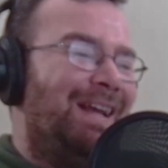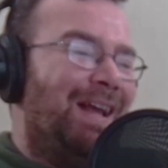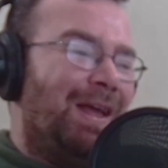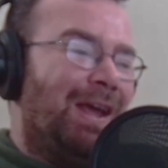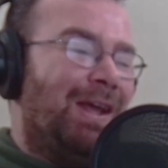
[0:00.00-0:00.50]

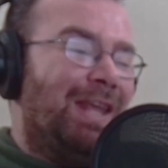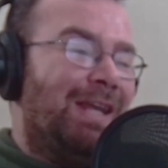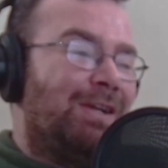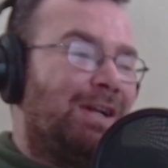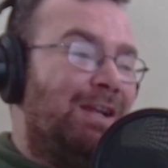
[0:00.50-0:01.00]
And
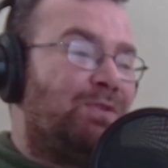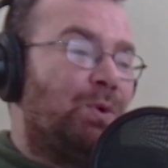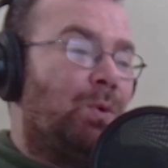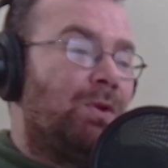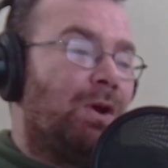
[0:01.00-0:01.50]
then Cliff's
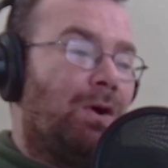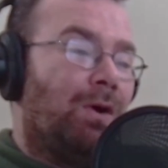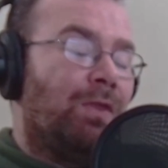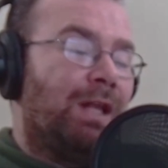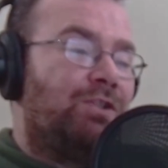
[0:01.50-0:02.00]
own
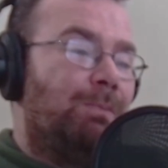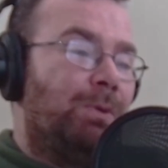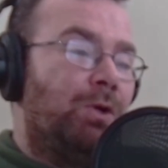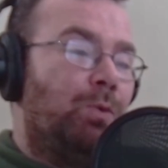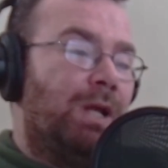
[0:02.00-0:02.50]
car, that's a
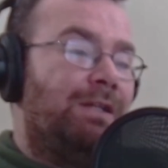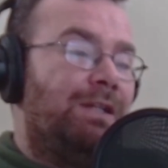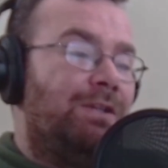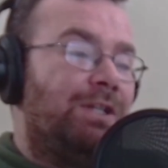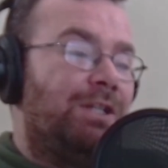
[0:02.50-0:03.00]
blue
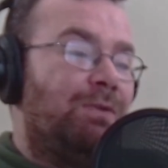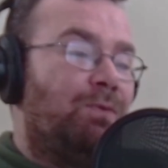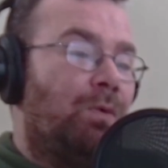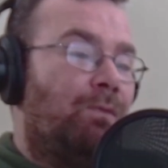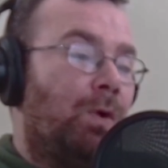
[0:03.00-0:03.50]

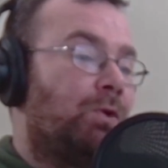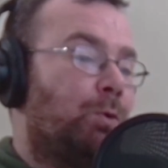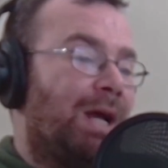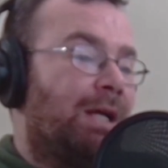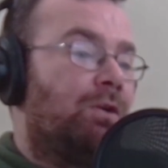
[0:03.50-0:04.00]
1964
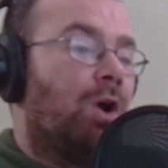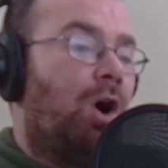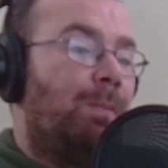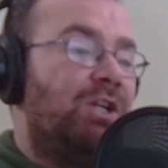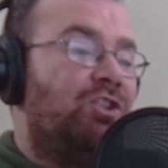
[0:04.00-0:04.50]
Volkswagen
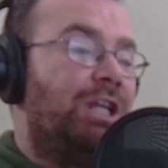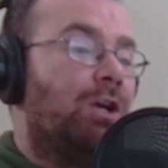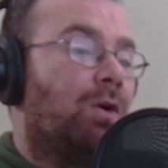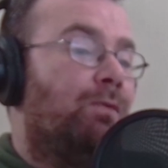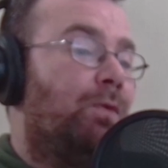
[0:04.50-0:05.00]
Carmen Gia
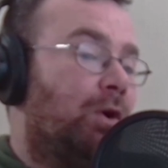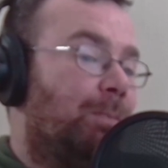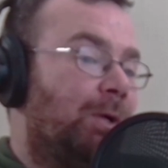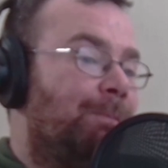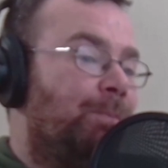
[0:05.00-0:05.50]

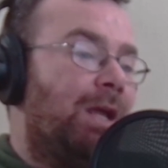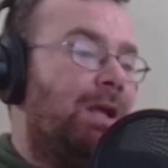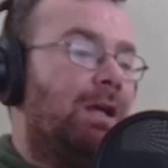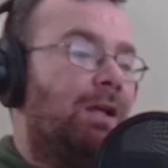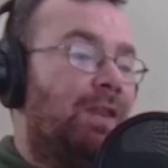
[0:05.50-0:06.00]
convertible.
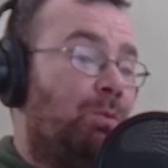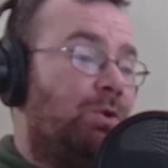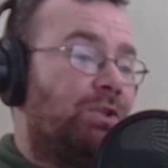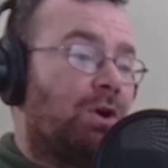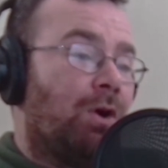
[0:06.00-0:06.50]
And that
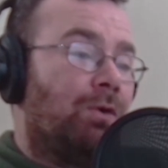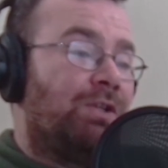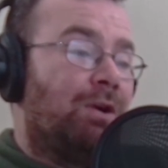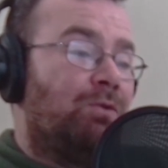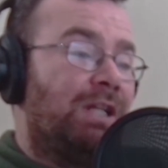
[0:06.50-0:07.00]
was the car
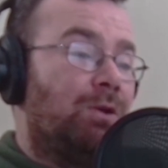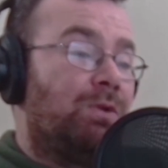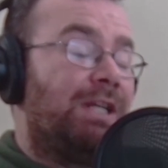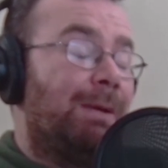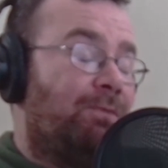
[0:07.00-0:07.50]

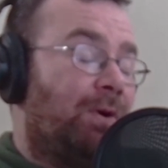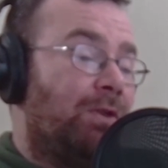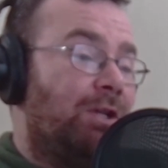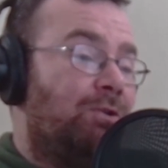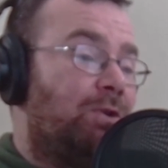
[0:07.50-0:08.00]
Tarantino's
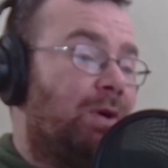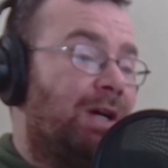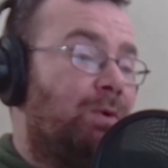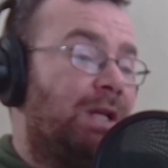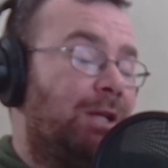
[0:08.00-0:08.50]
stepfather used to
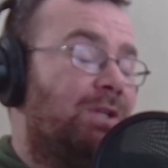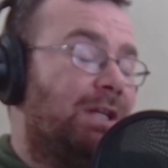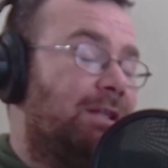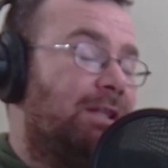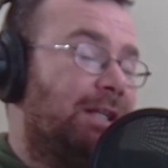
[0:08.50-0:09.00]
drive when he was a
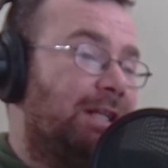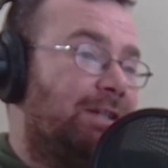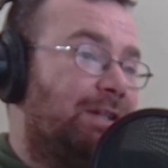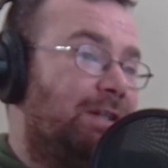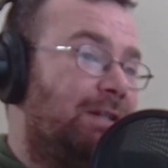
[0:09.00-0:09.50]
kid in the late
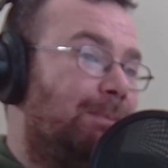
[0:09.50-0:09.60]
60s.